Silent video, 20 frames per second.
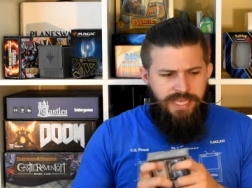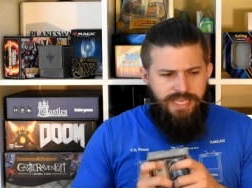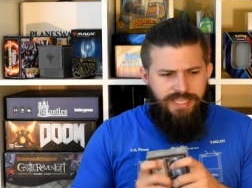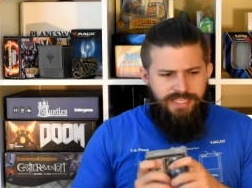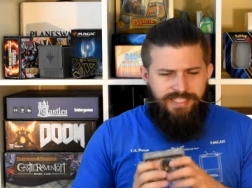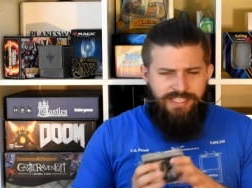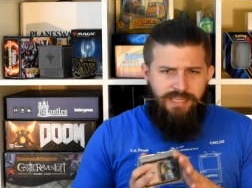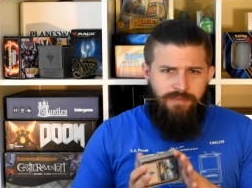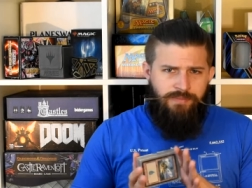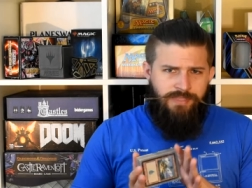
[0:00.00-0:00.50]

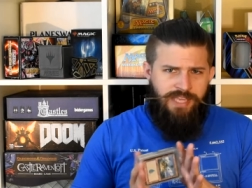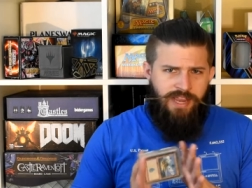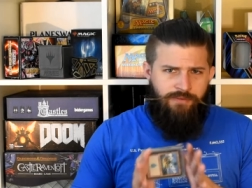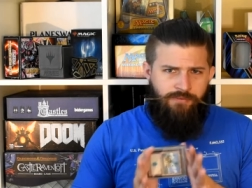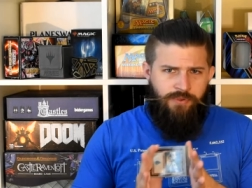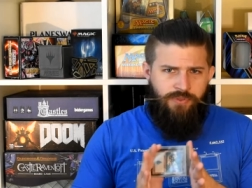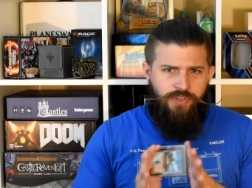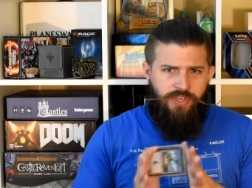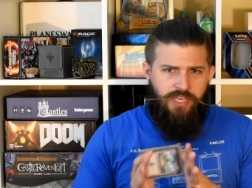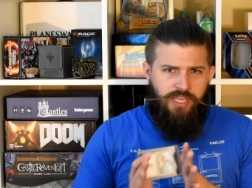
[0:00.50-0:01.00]
It seems
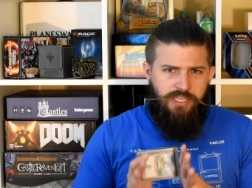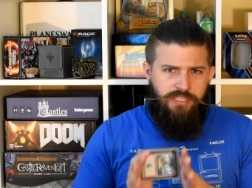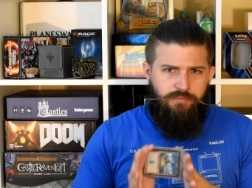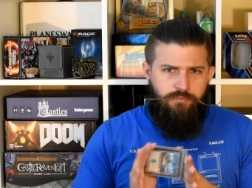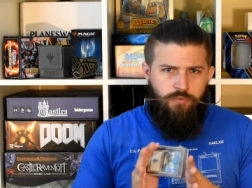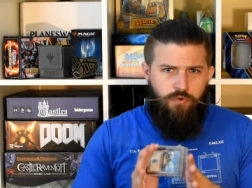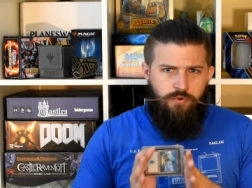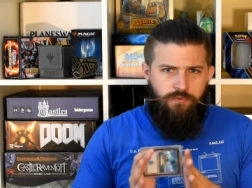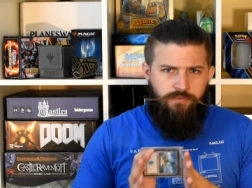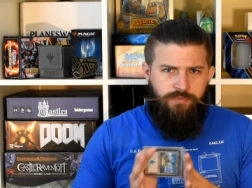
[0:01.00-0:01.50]
everything has
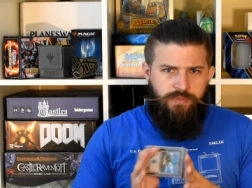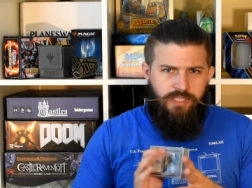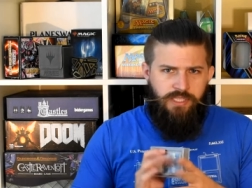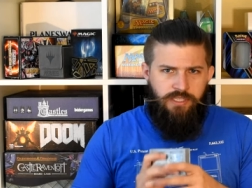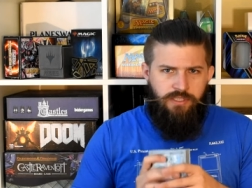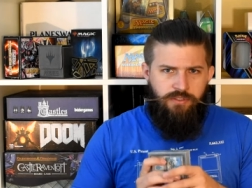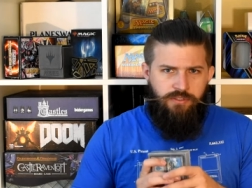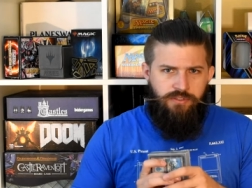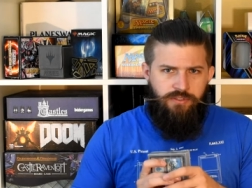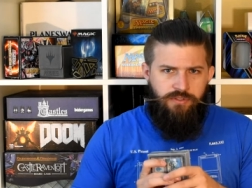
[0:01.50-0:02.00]
moved
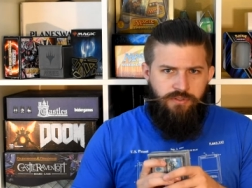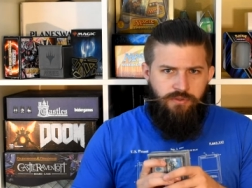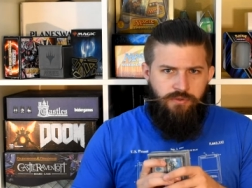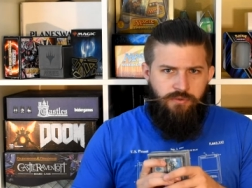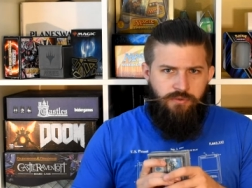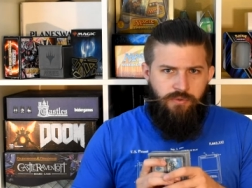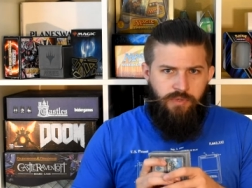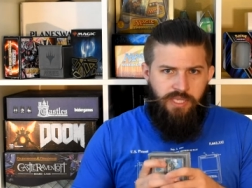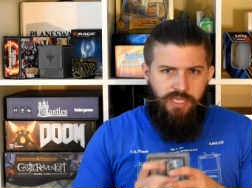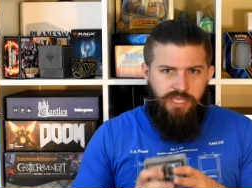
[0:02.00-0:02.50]

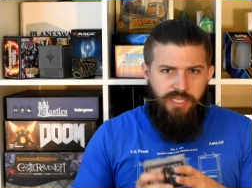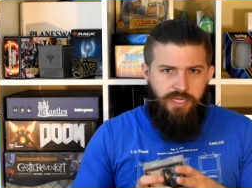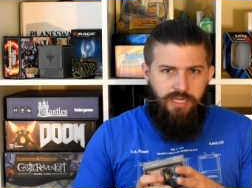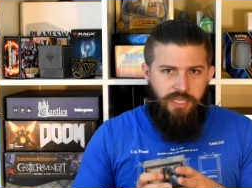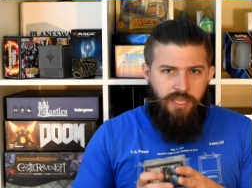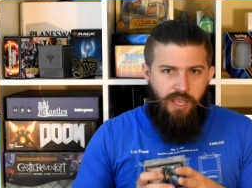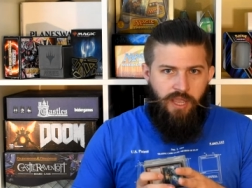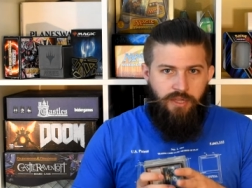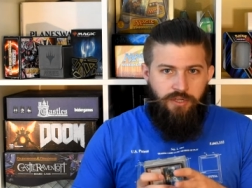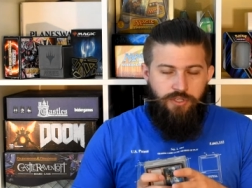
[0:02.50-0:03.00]
into
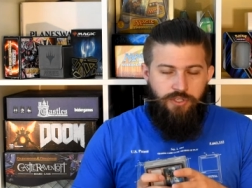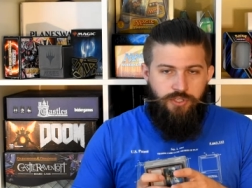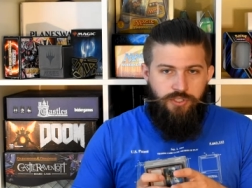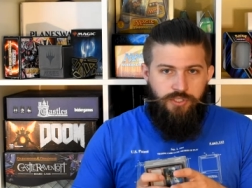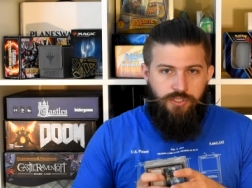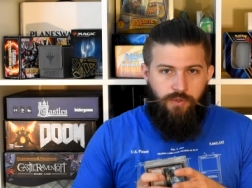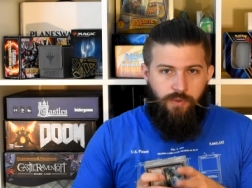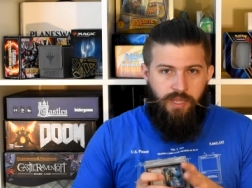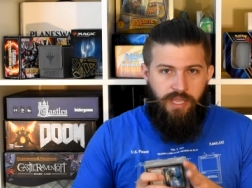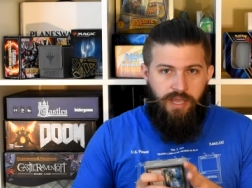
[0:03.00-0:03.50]
EDH,
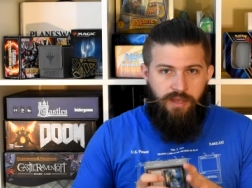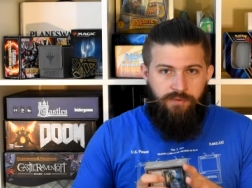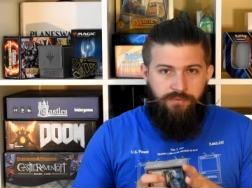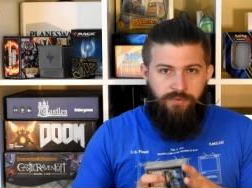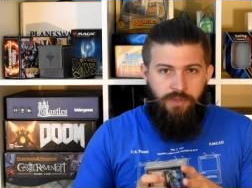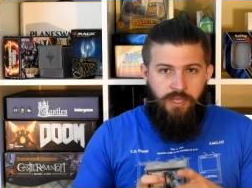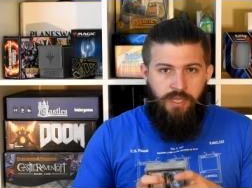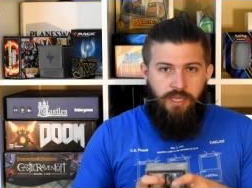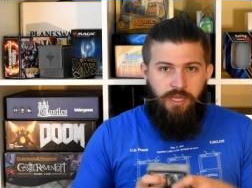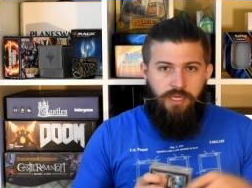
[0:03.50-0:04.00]
so I have
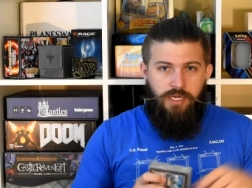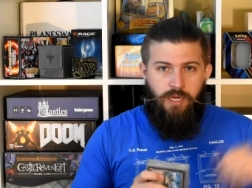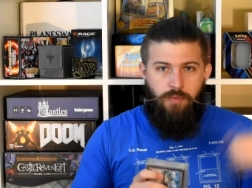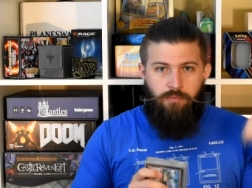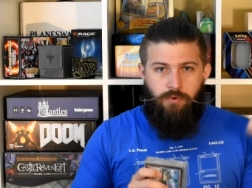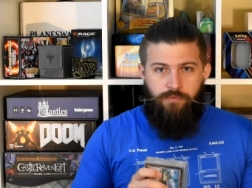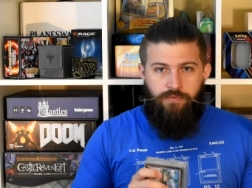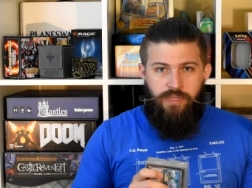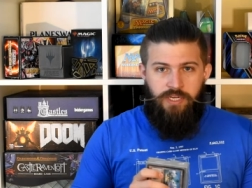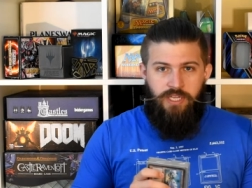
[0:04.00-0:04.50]
a
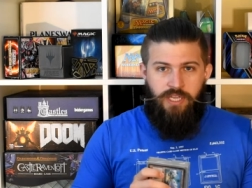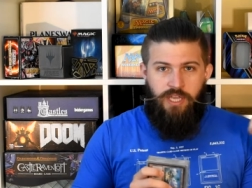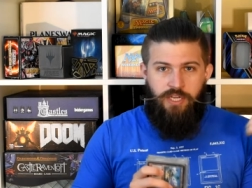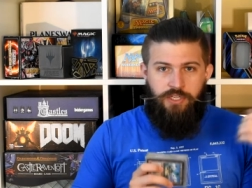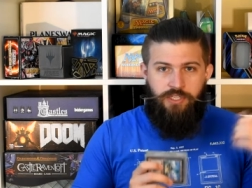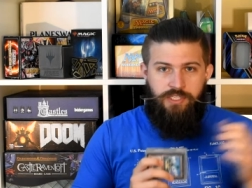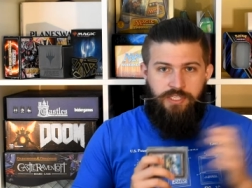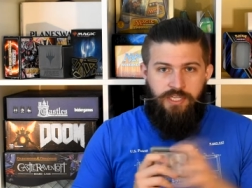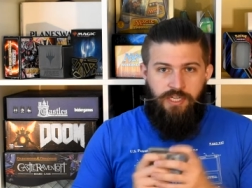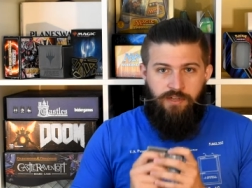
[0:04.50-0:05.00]
number of EDH
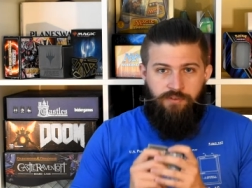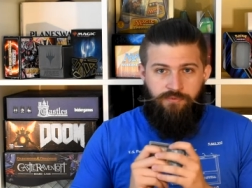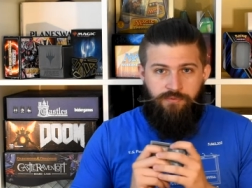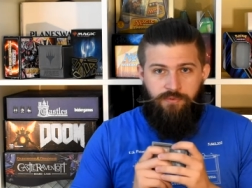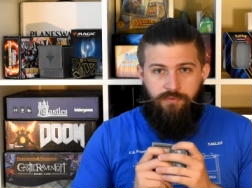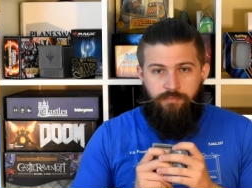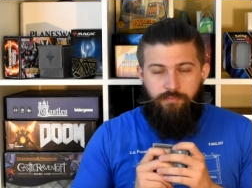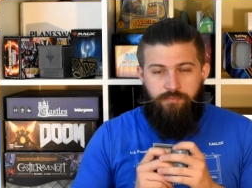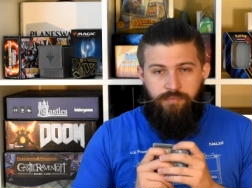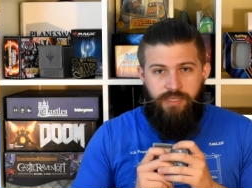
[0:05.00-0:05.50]
stuff,
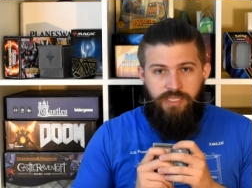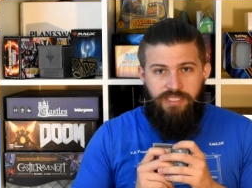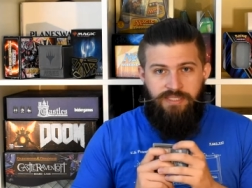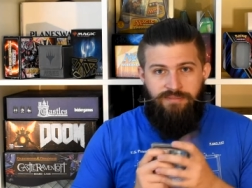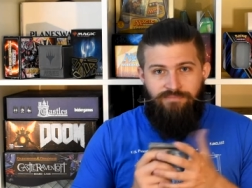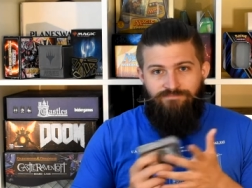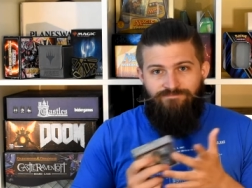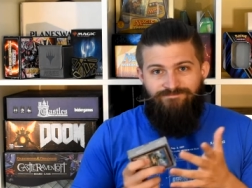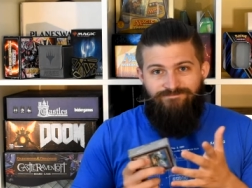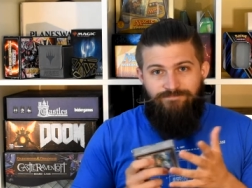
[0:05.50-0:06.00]

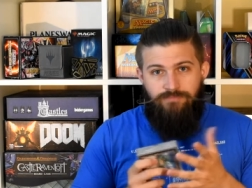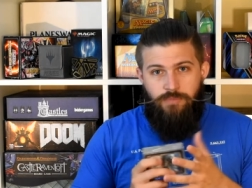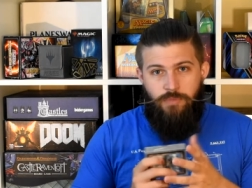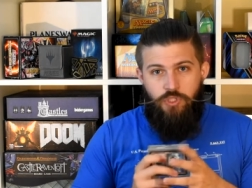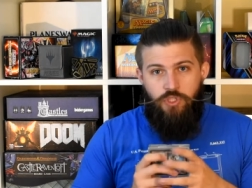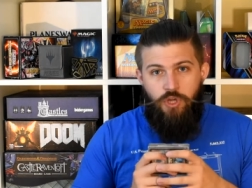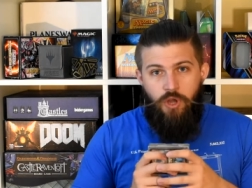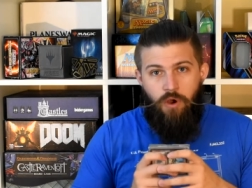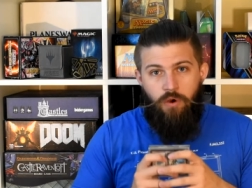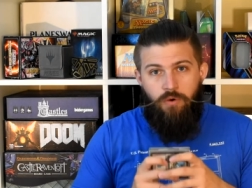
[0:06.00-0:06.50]
but
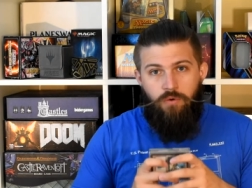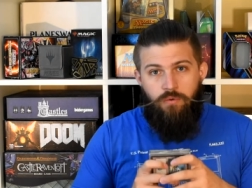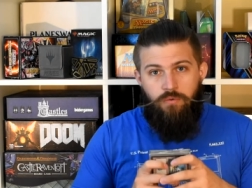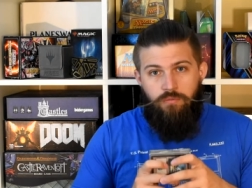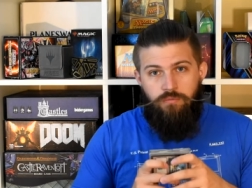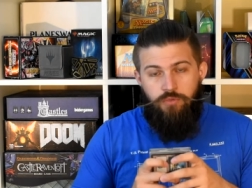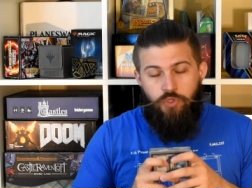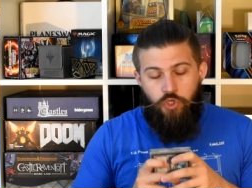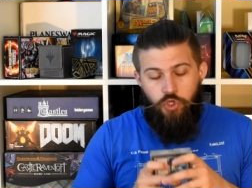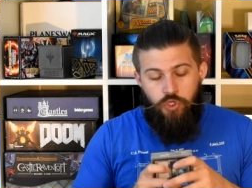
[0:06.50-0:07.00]

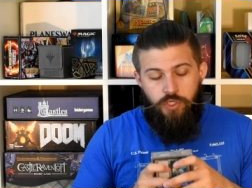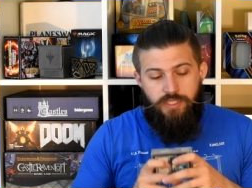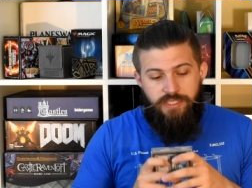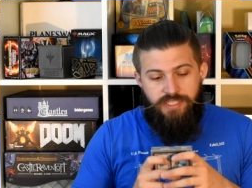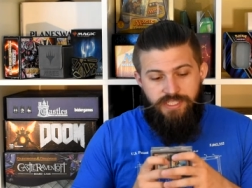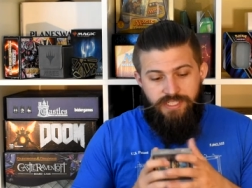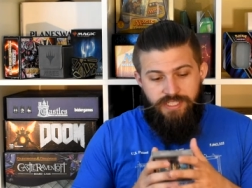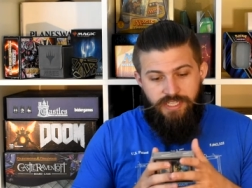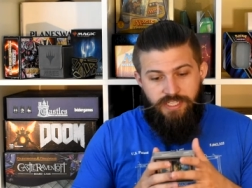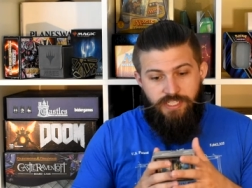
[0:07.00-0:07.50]
no good
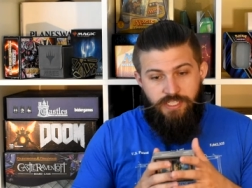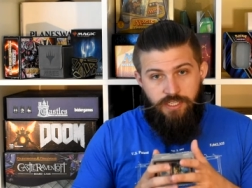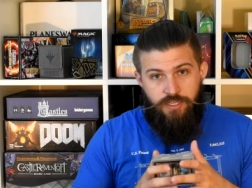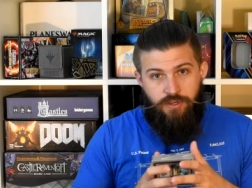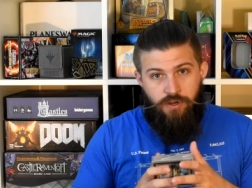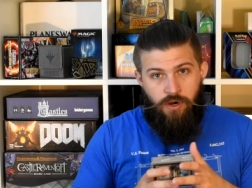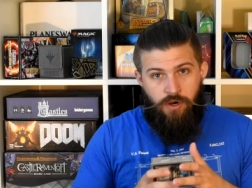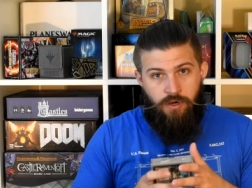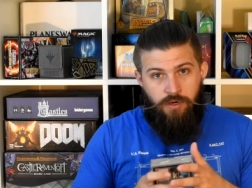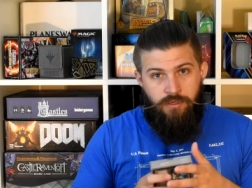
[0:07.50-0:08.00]
60
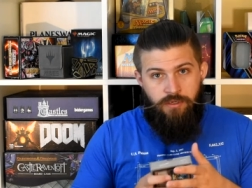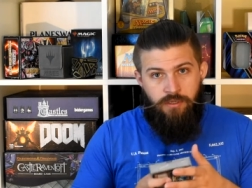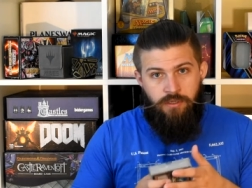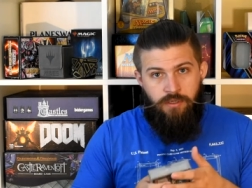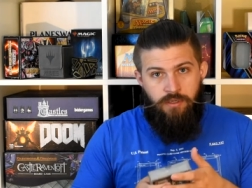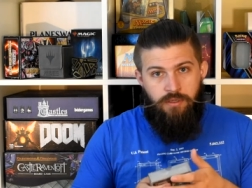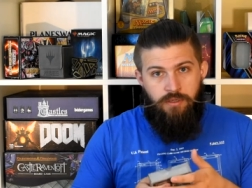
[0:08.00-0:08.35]
card